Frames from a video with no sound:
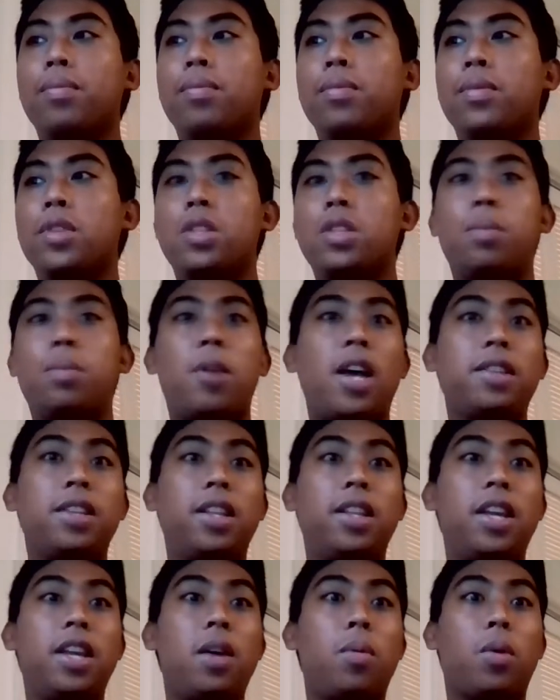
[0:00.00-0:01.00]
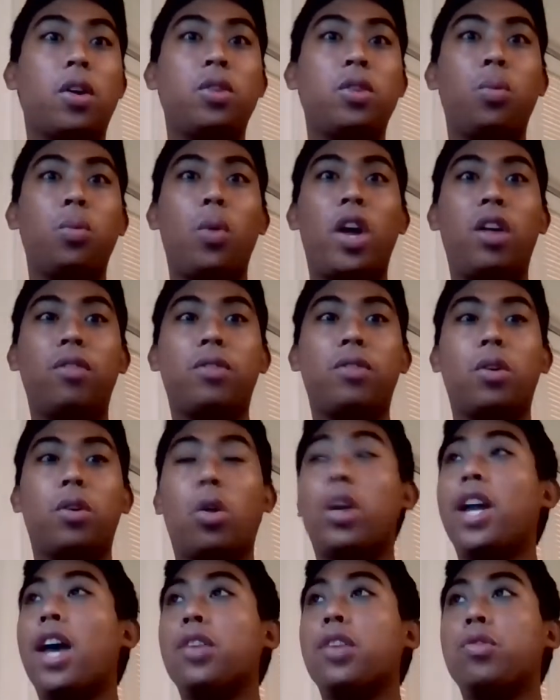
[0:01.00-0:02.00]
Surprisingly, it worked well for
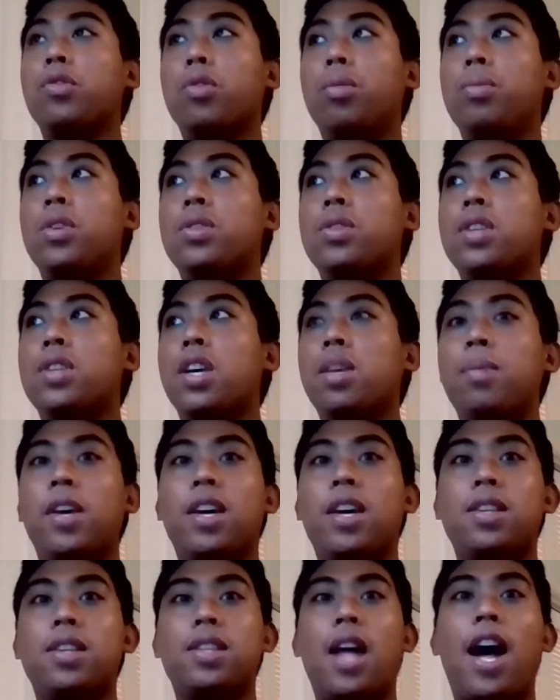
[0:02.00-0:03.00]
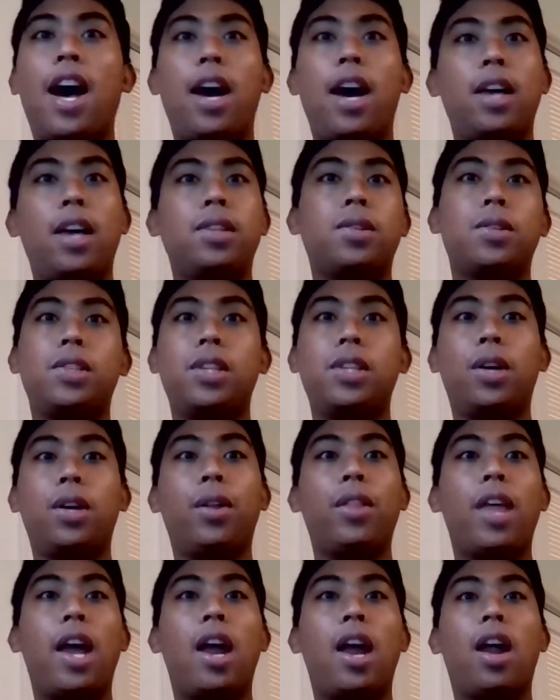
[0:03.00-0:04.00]
orchestral music because the highs are
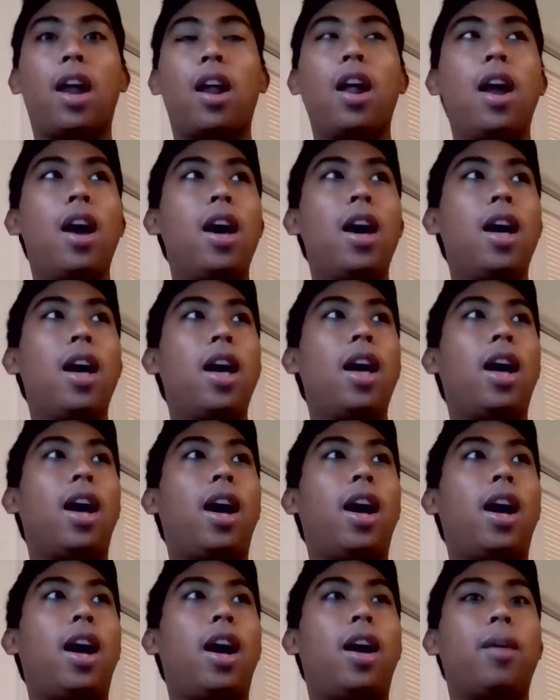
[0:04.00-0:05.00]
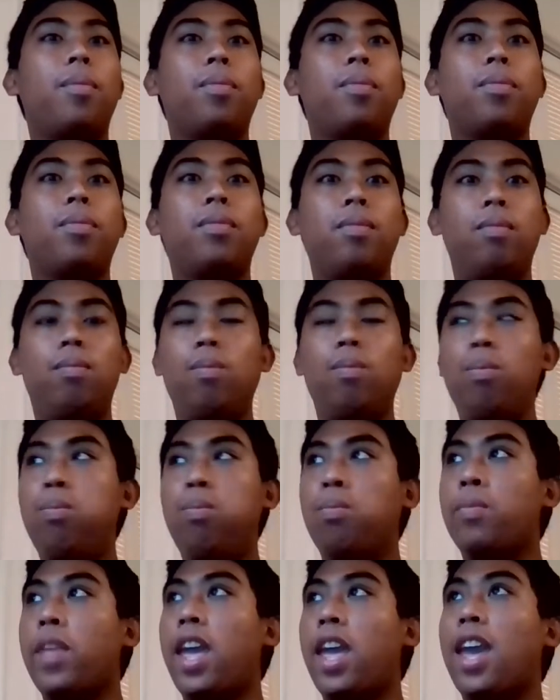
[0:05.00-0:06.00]
still there.
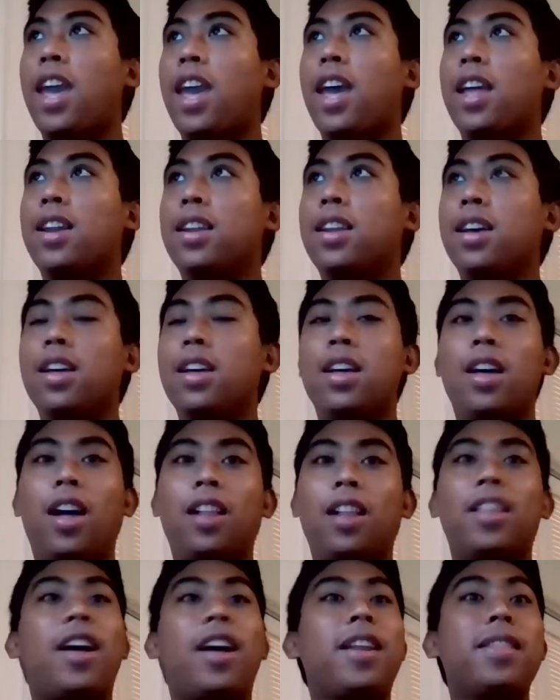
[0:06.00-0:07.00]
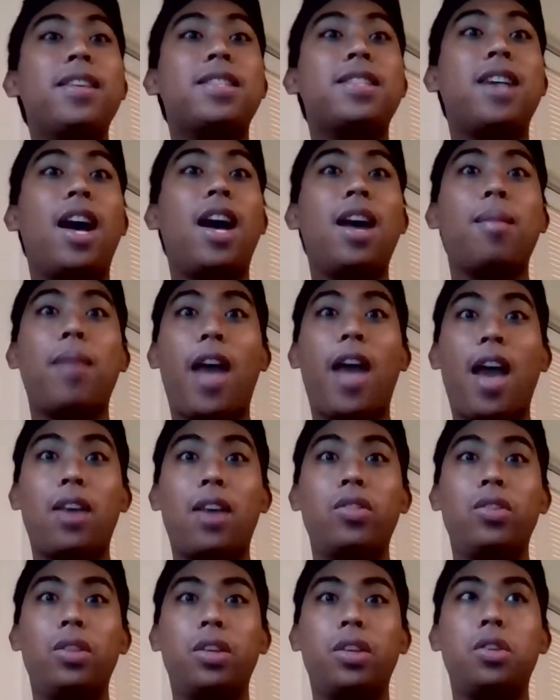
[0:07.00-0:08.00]
And a lot of the time,
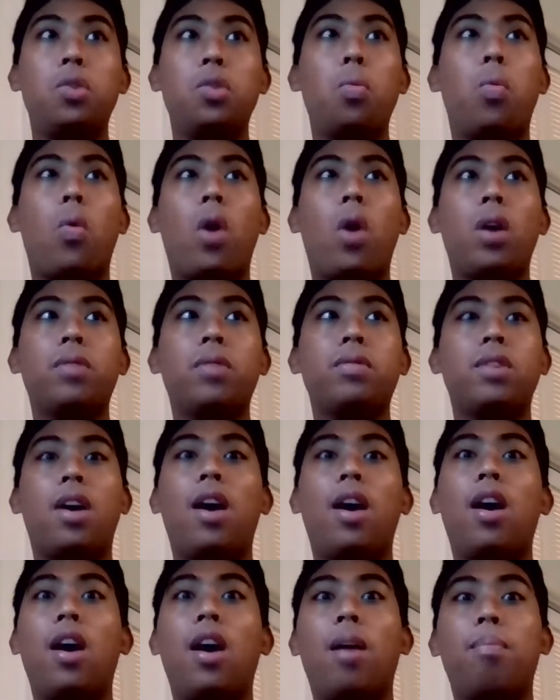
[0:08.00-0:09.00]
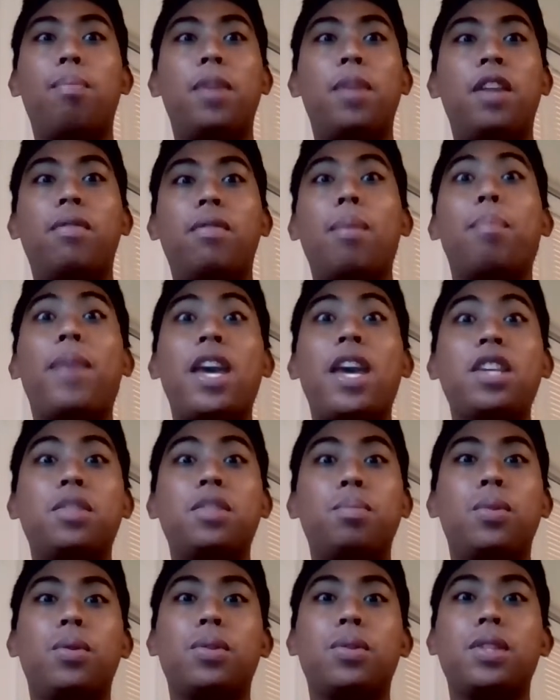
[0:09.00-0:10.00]
actually, you want a bit of a
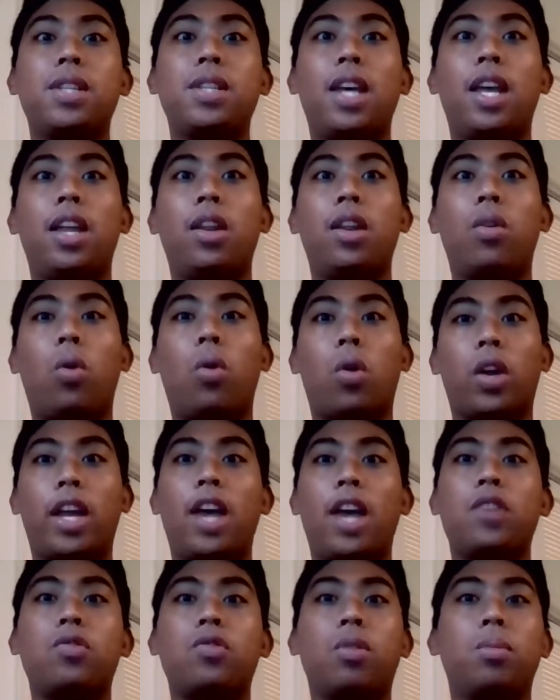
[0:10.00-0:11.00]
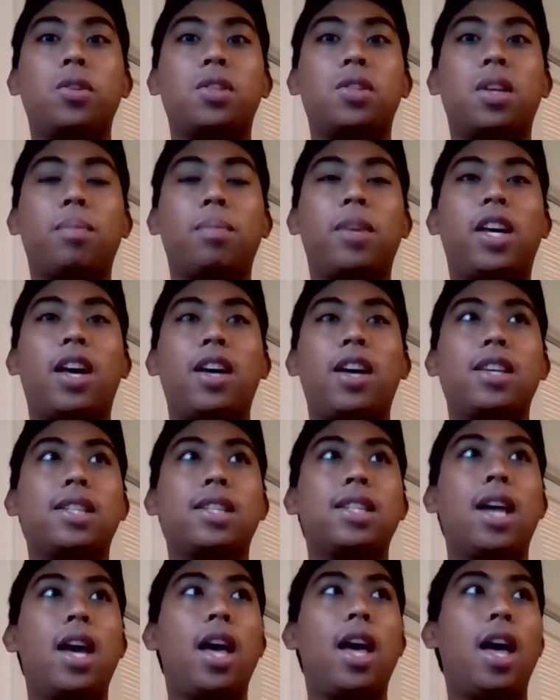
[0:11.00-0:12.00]
bass boost in orchestral music
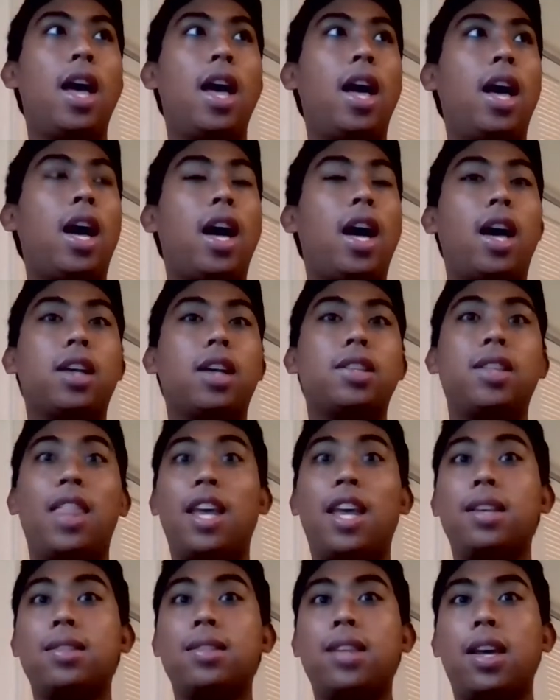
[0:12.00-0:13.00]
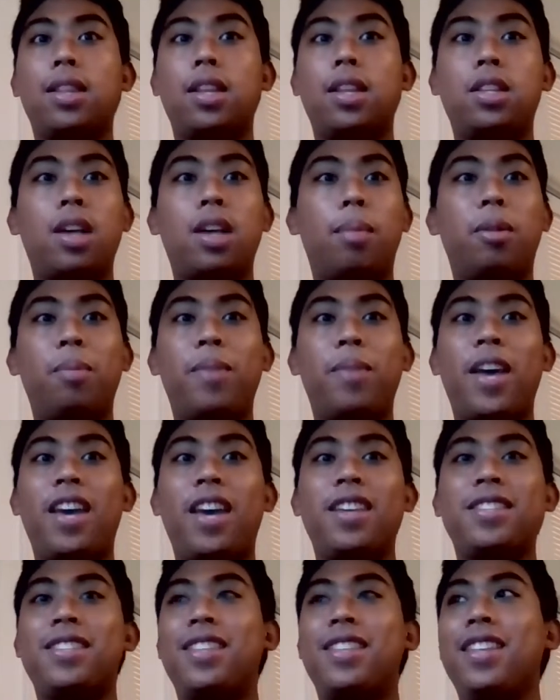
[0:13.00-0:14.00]
because things like the double
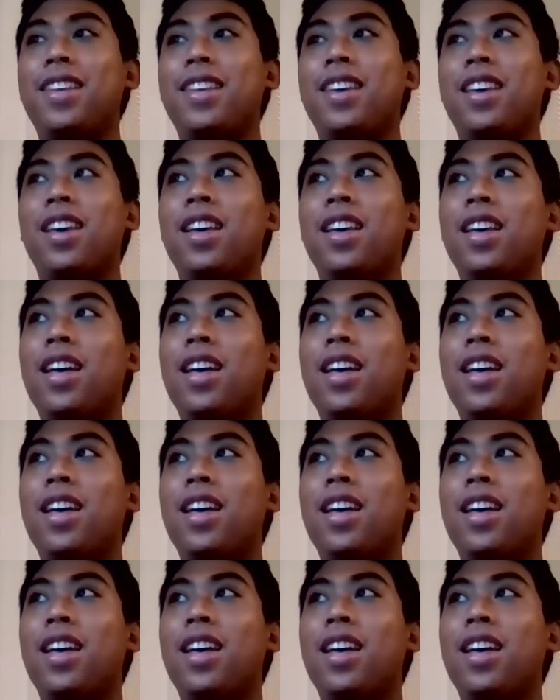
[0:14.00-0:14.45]
bass, the